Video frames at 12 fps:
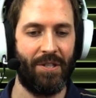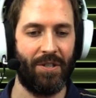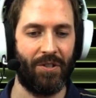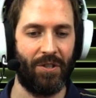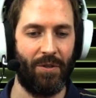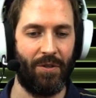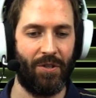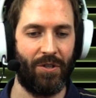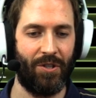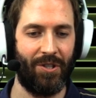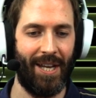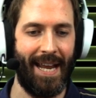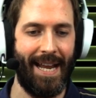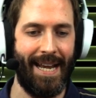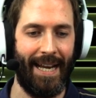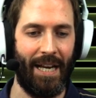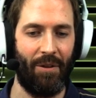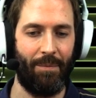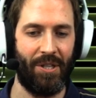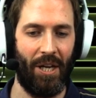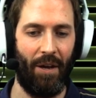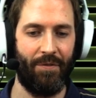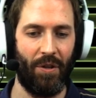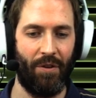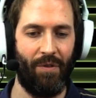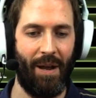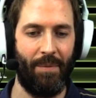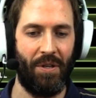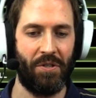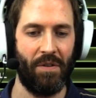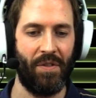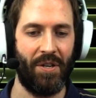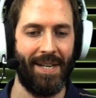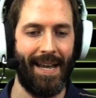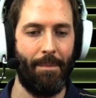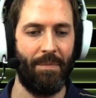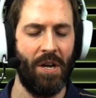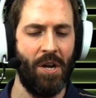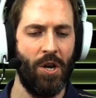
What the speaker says: sustaining themselves on the remnants of the damned,